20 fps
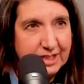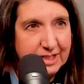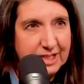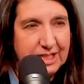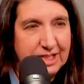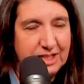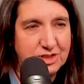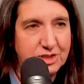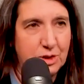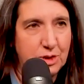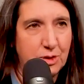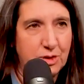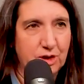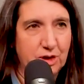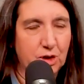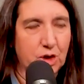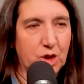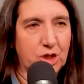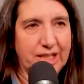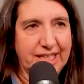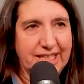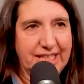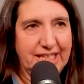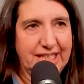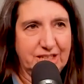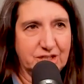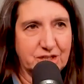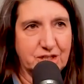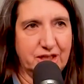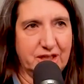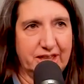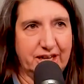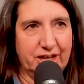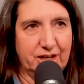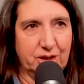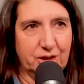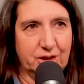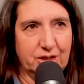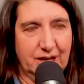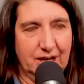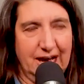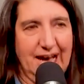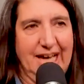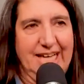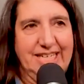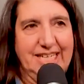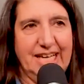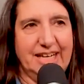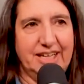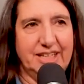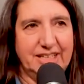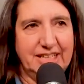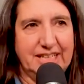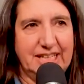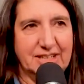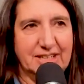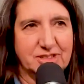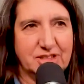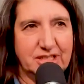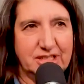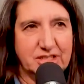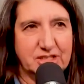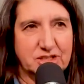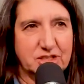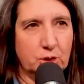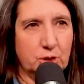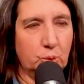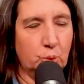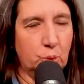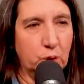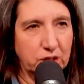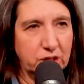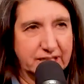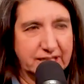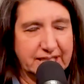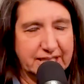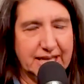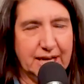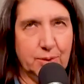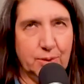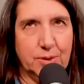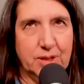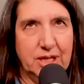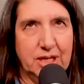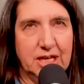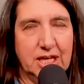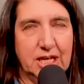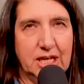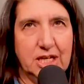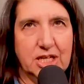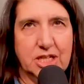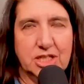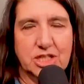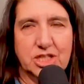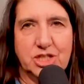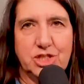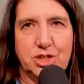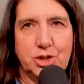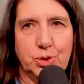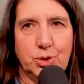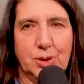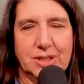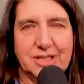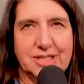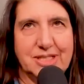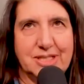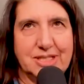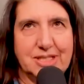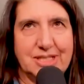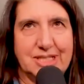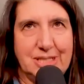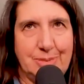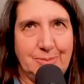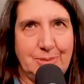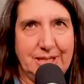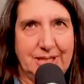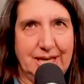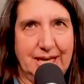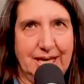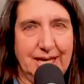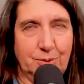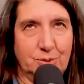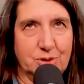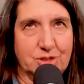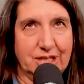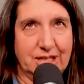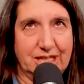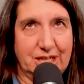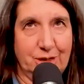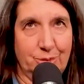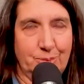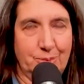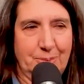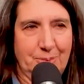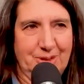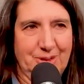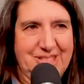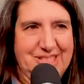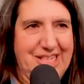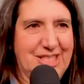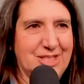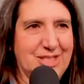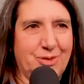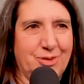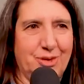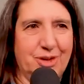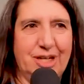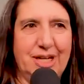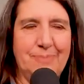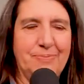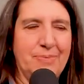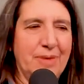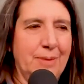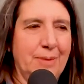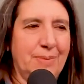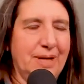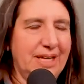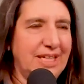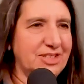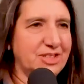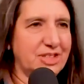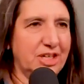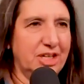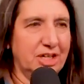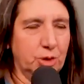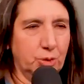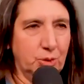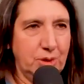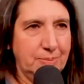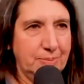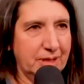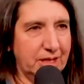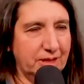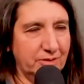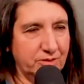So they're clinging to their identity as it is. They're working now to do a CBA, which I can't remember what it stands for, but it's an agreement of